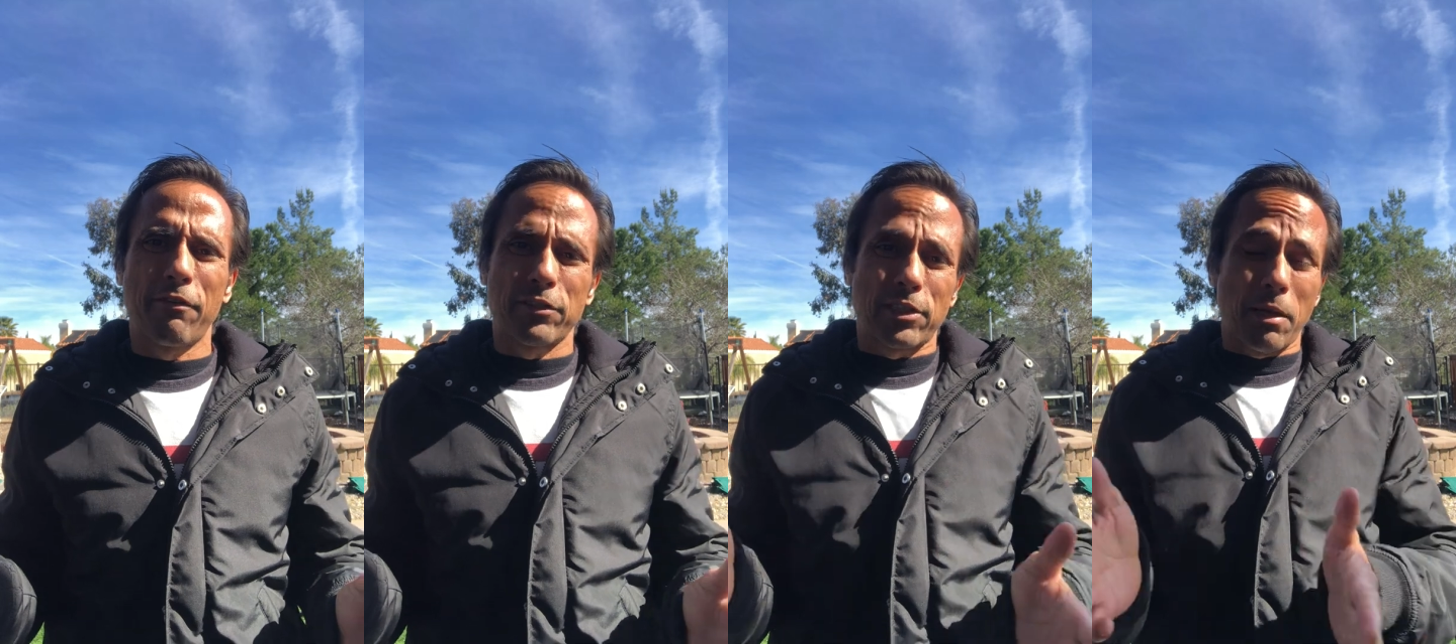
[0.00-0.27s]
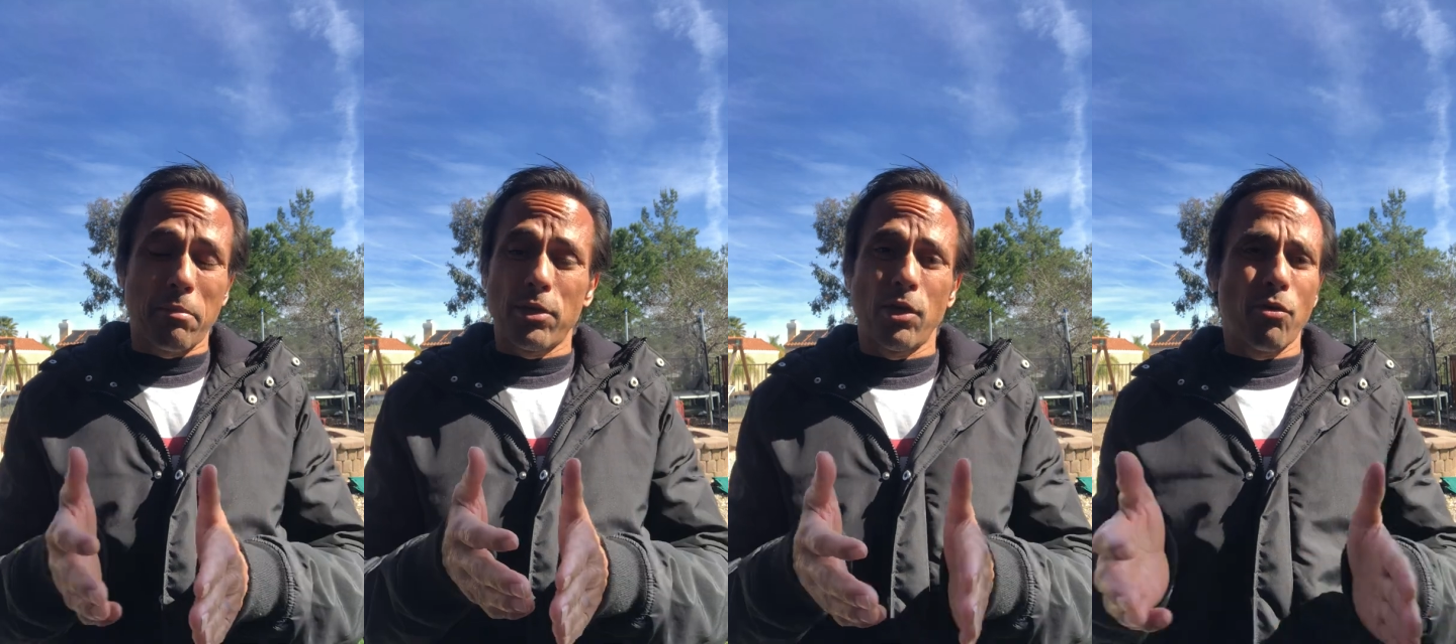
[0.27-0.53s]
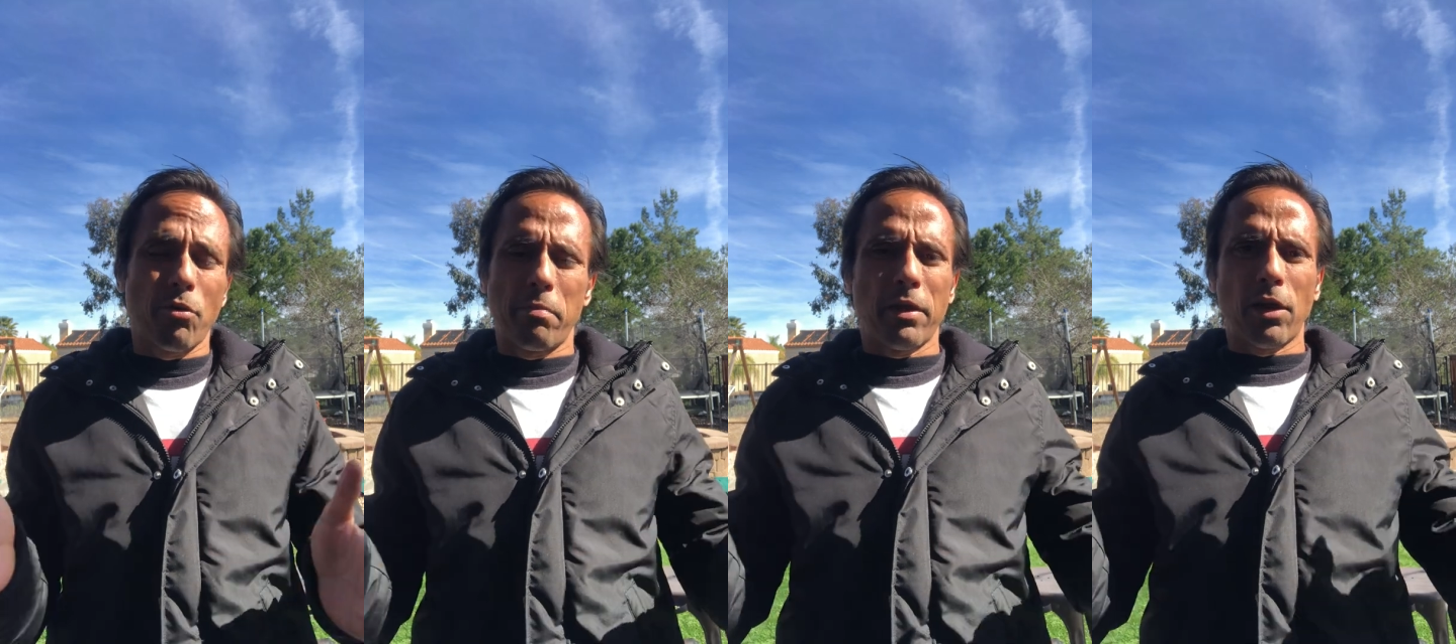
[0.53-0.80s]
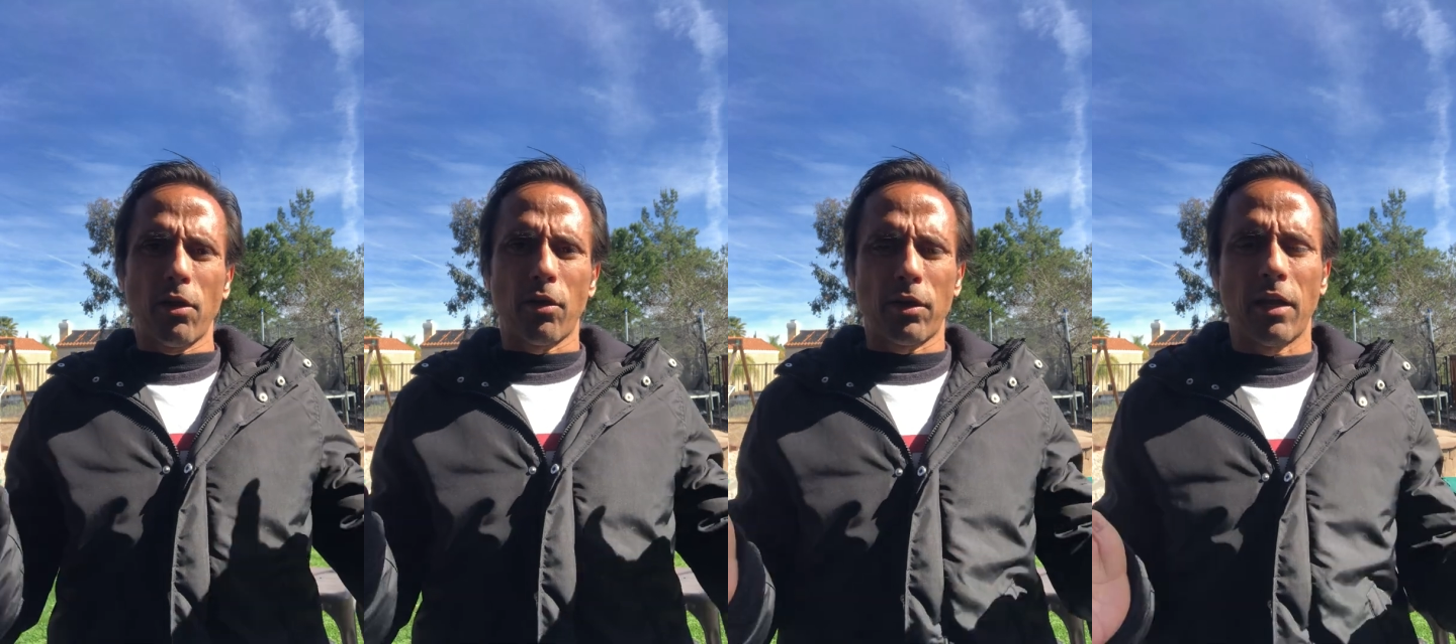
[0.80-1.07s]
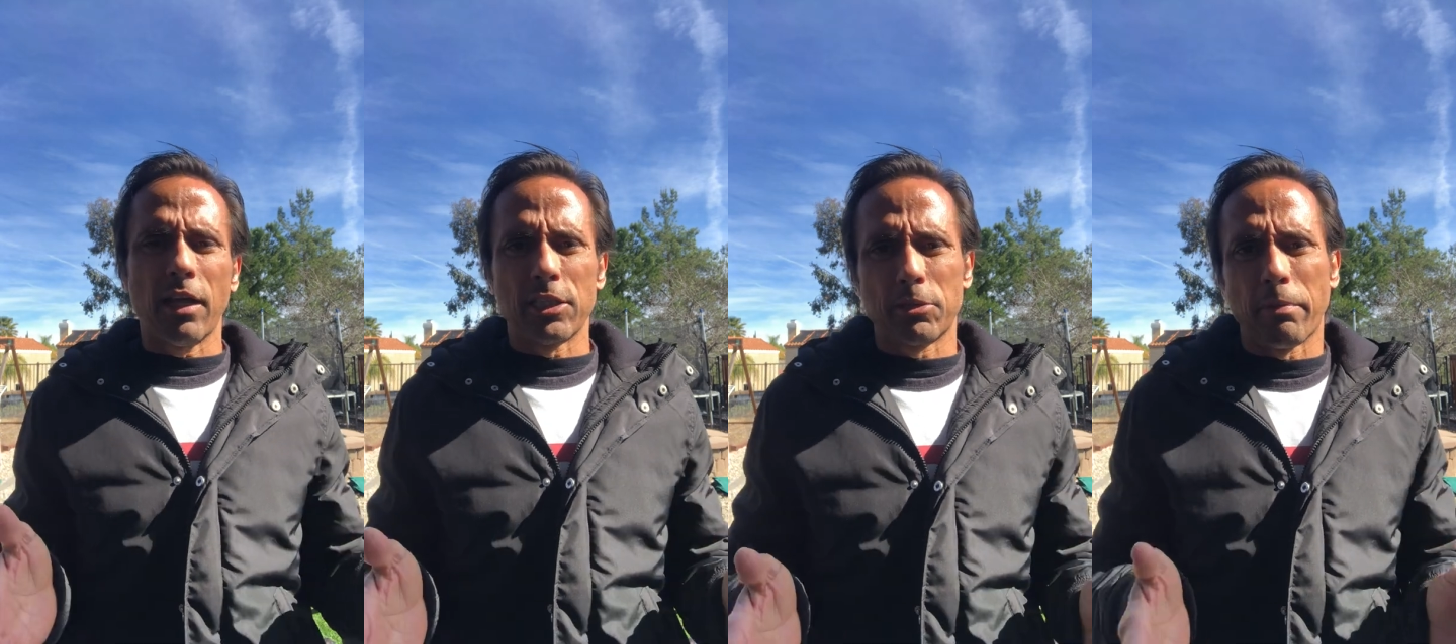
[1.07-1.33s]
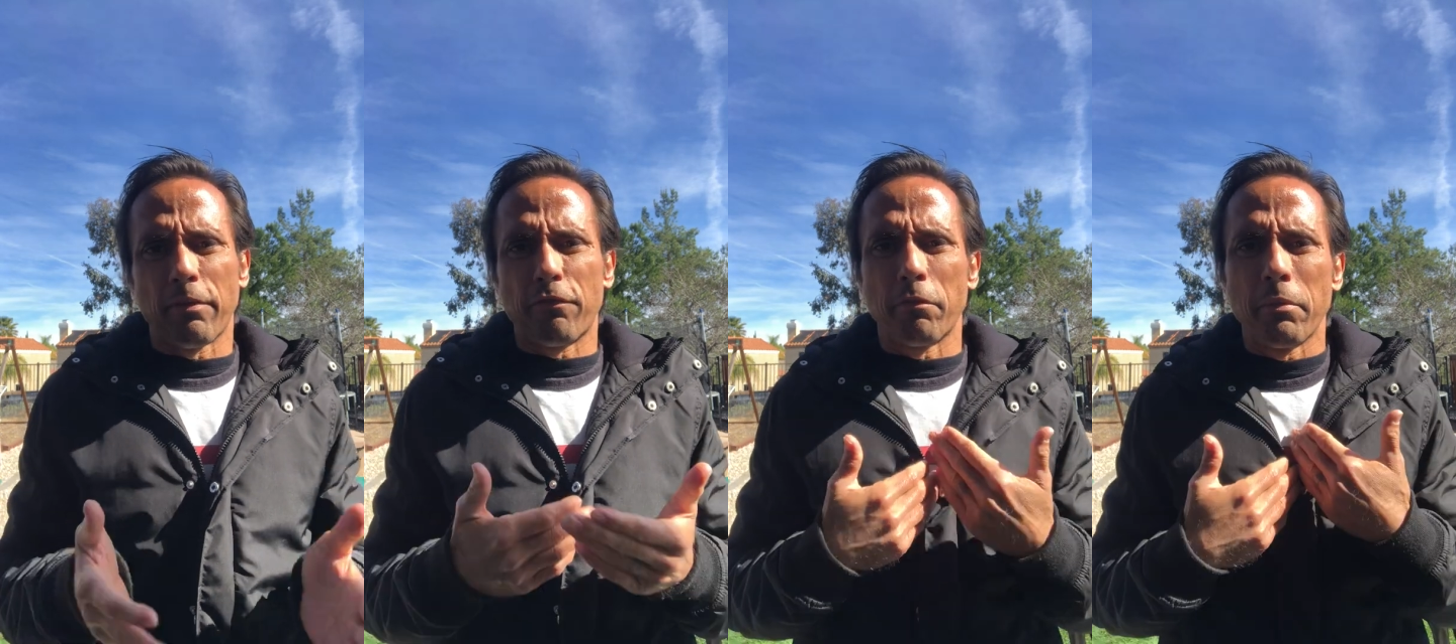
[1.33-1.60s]
For some of you it'll be a lot less,
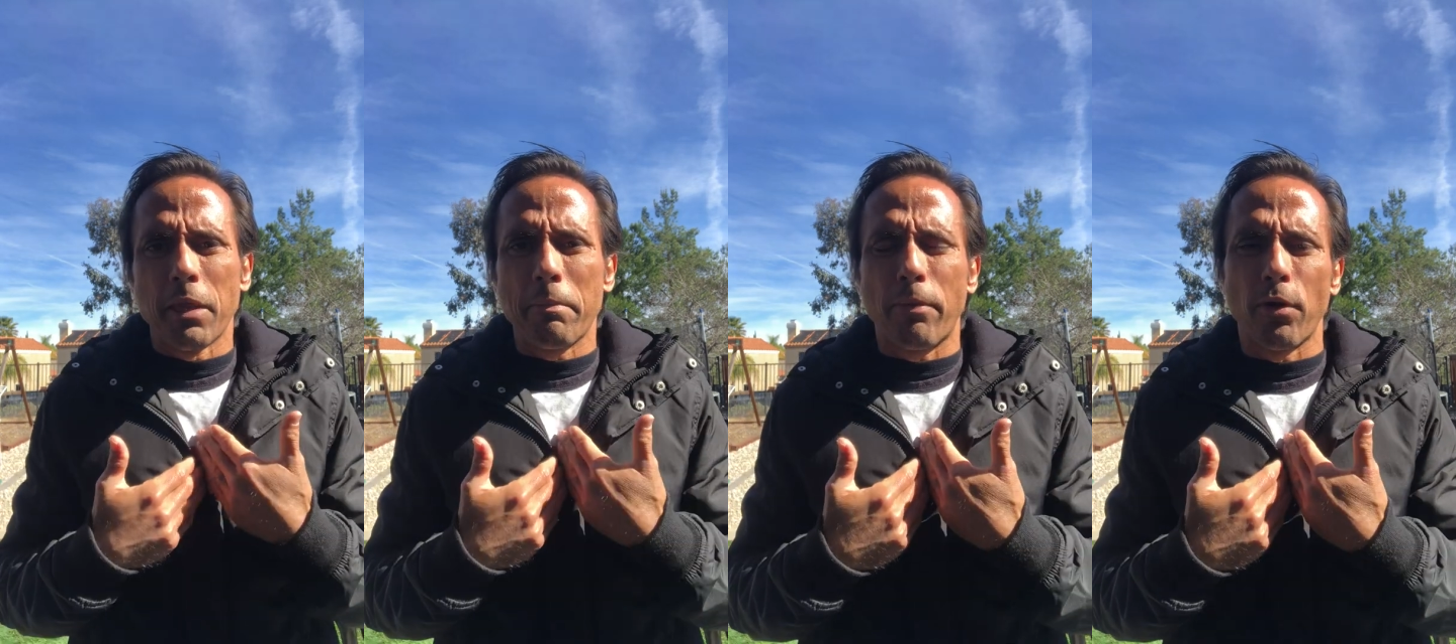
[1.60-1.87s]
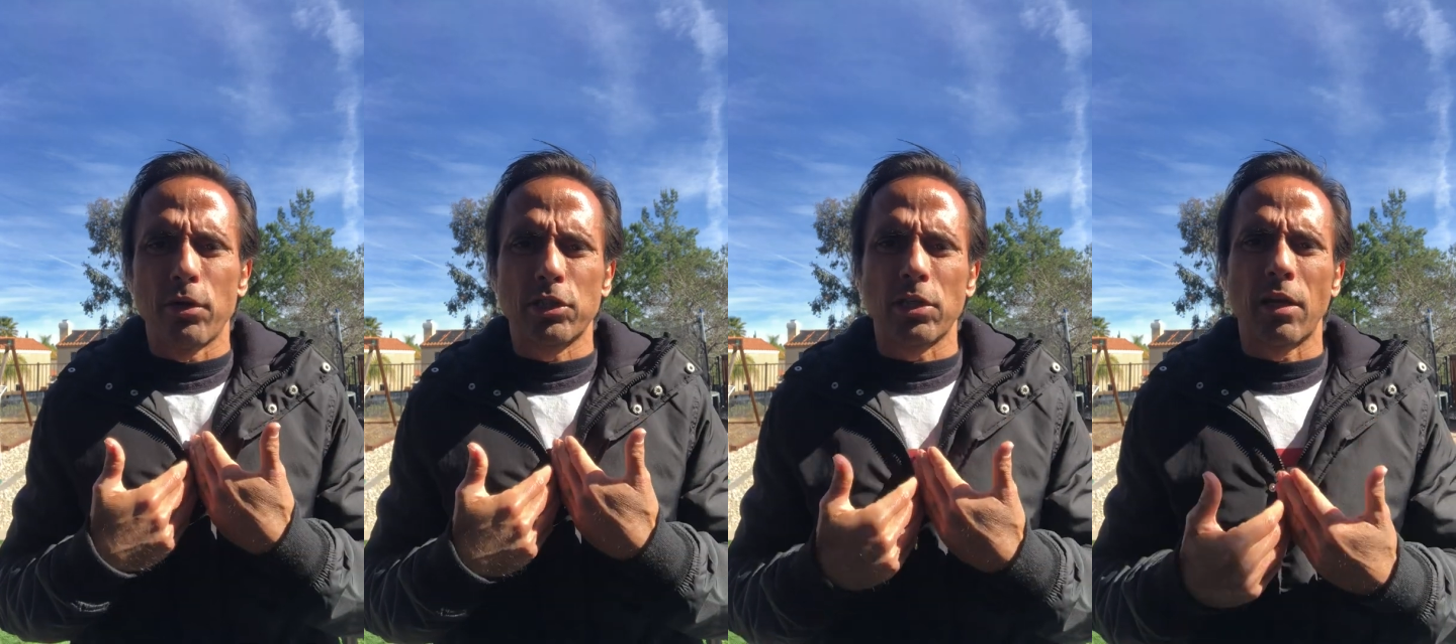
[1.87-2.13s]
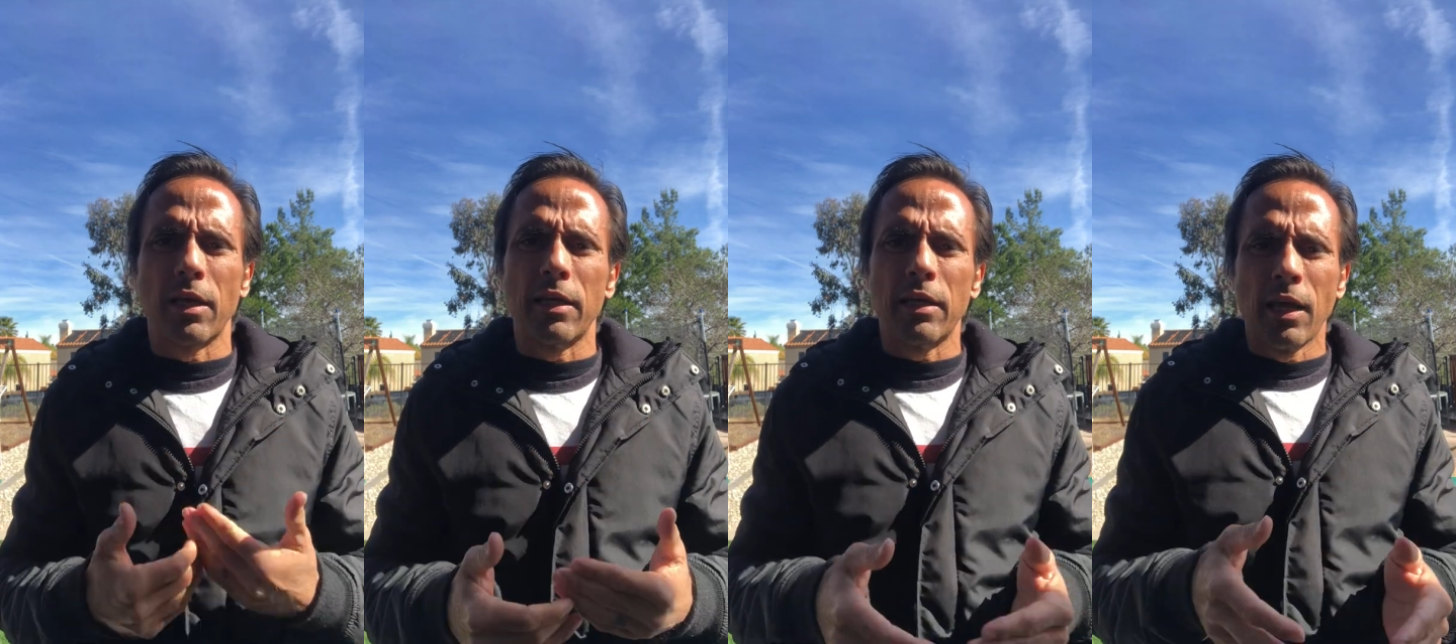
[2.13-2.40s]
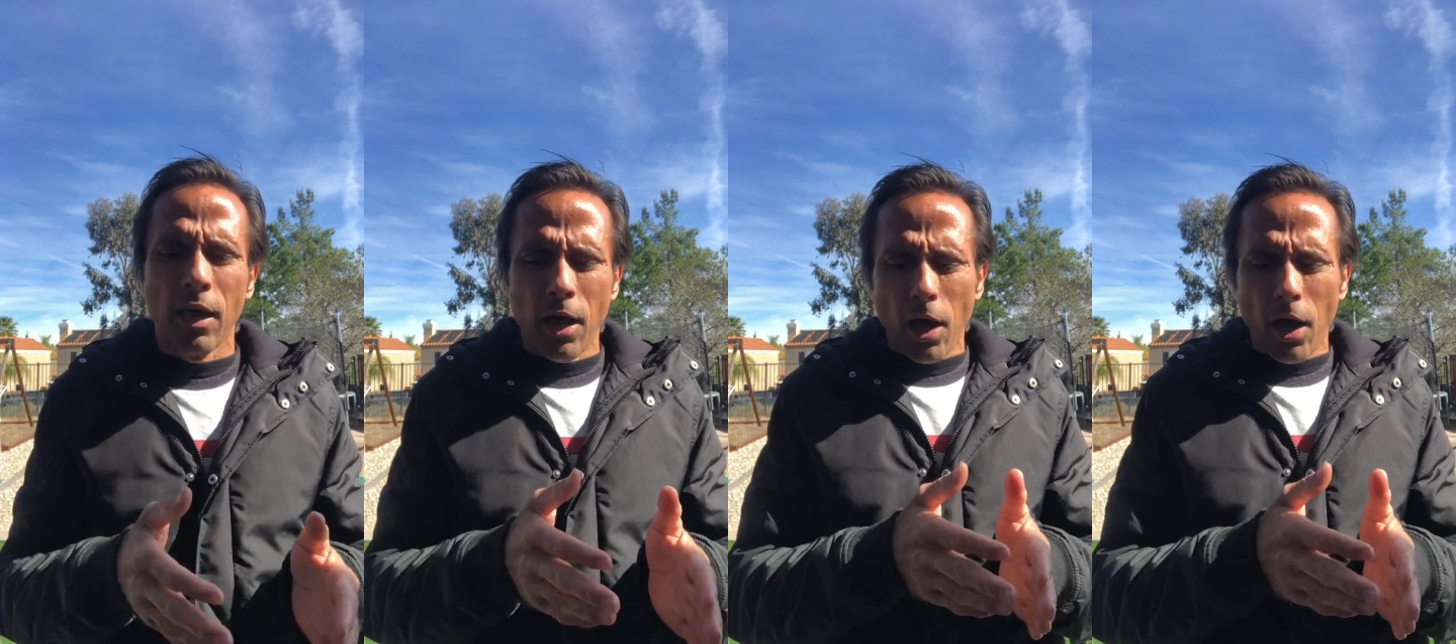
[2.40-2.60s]
but for me personally,